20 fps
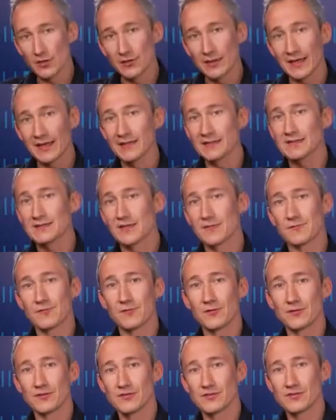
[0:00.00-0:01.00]
gain
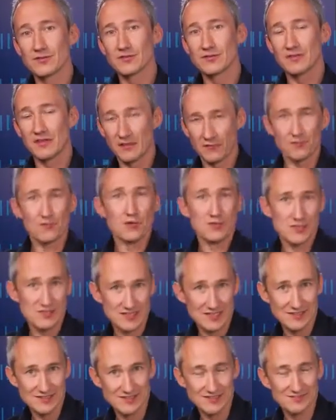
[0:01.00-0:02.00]
differences.